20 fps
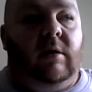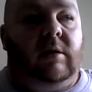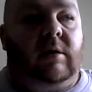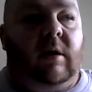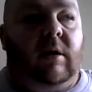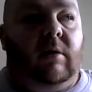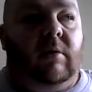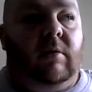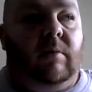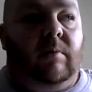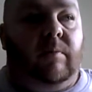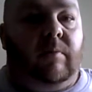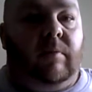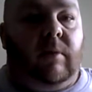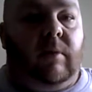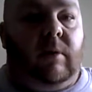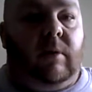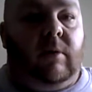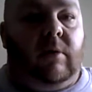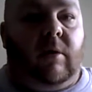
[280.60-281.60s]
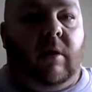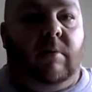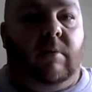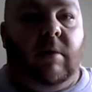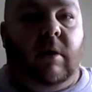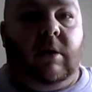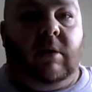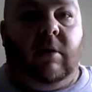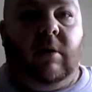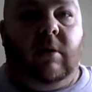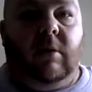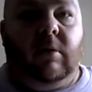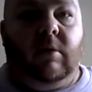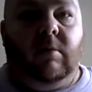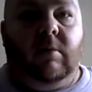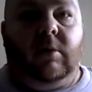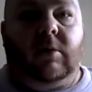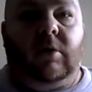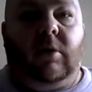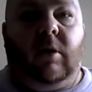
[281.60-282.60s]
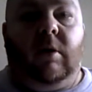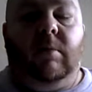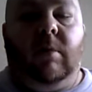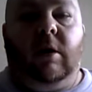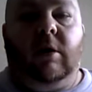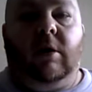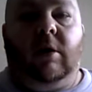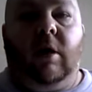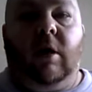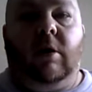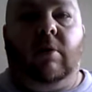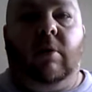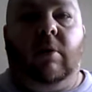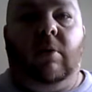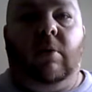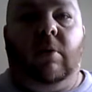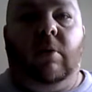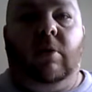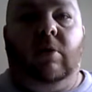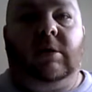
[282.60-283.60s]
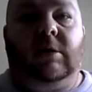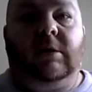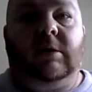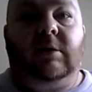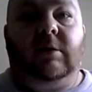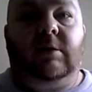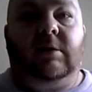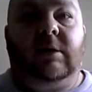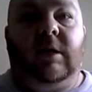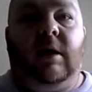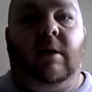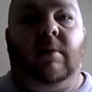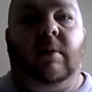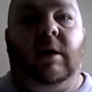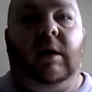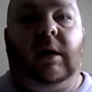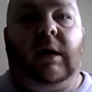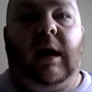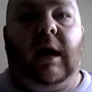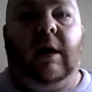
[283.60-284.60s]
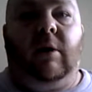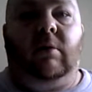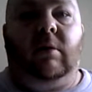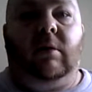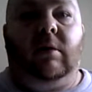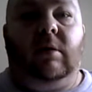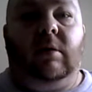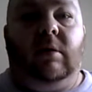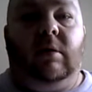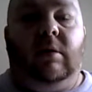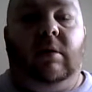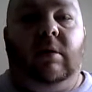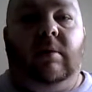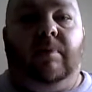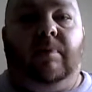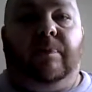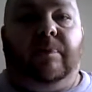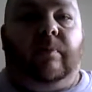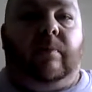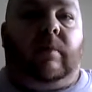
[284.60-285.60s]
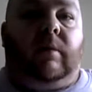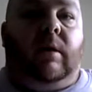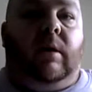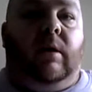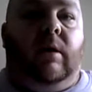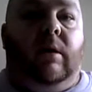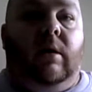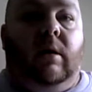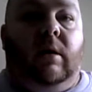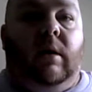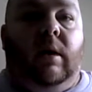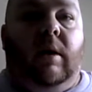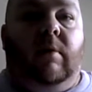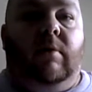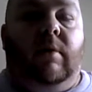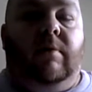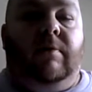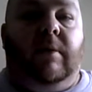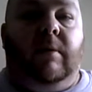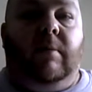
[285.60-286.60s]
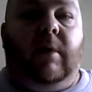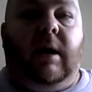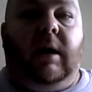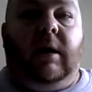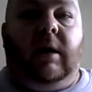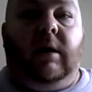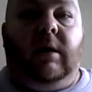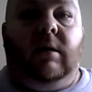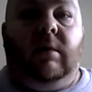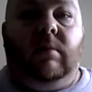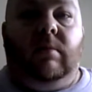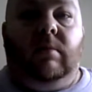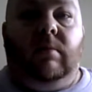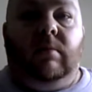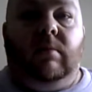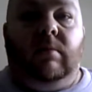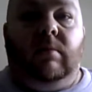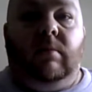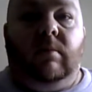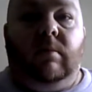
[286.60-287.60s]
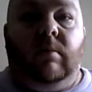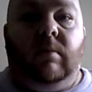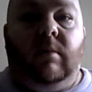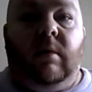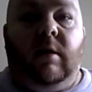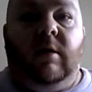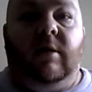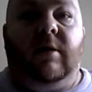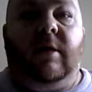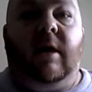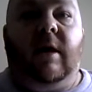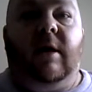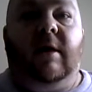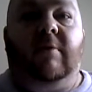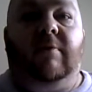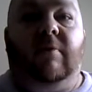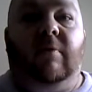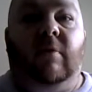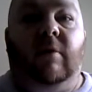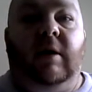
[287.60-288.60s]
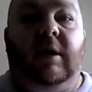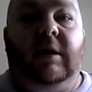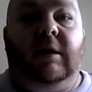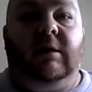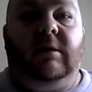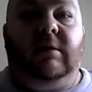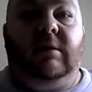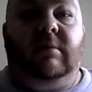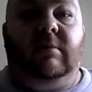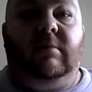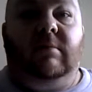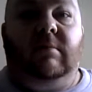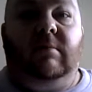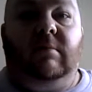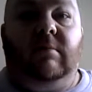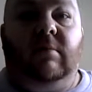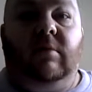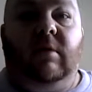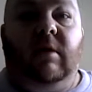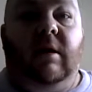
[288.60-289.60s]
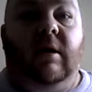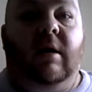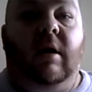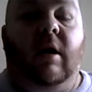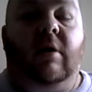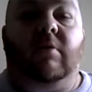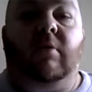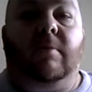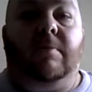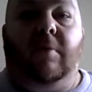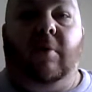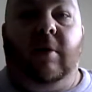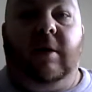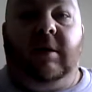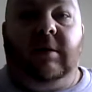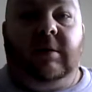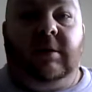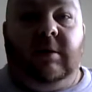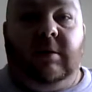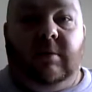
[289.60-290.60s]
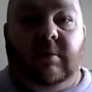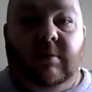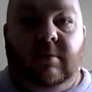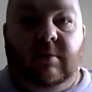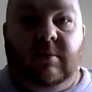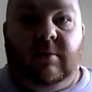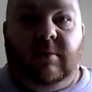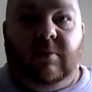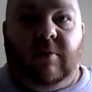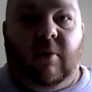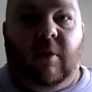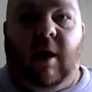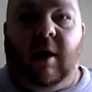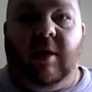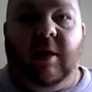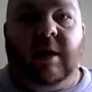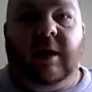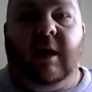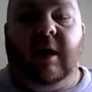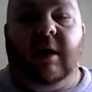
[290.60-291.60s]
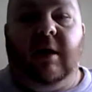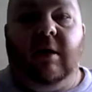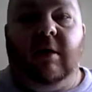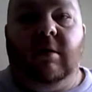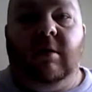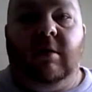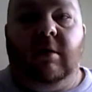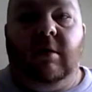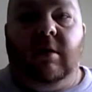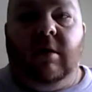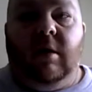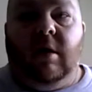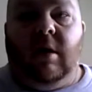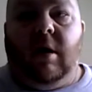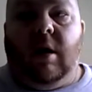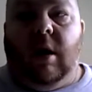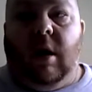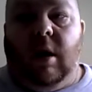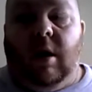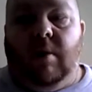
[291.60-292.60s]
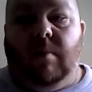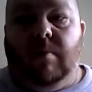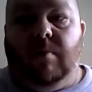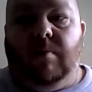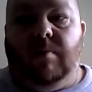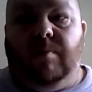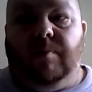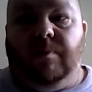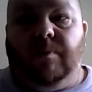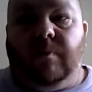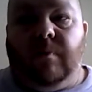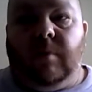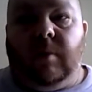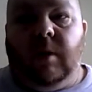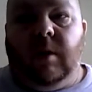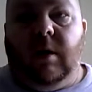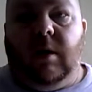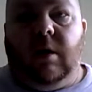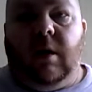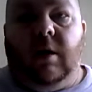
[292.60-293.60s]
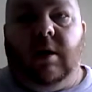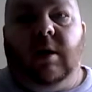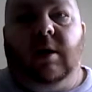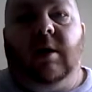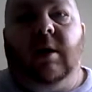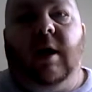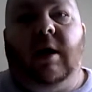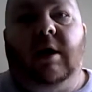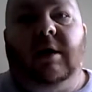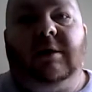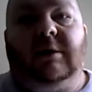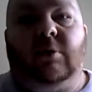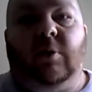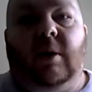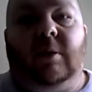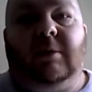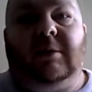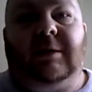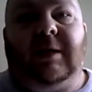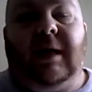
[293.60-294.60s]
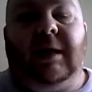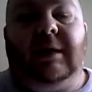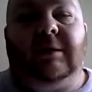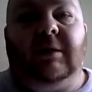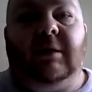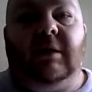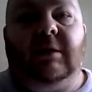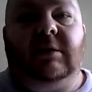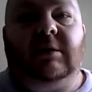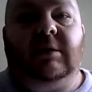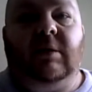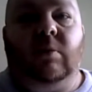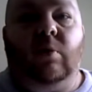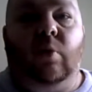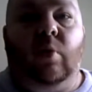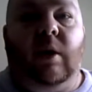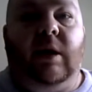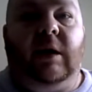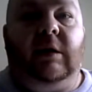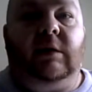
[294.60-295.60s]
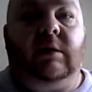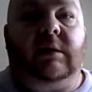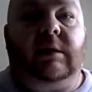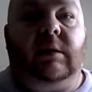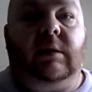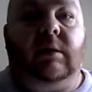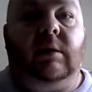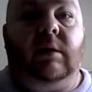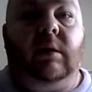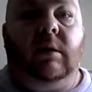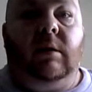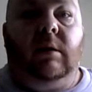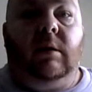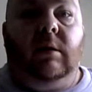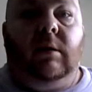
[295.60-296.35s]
So try my try my Coke rewards, set up an account. Even if you make 30, 40, 100 points, throughout the year. Um, you know, you can enter sweepstakes and instant wins, and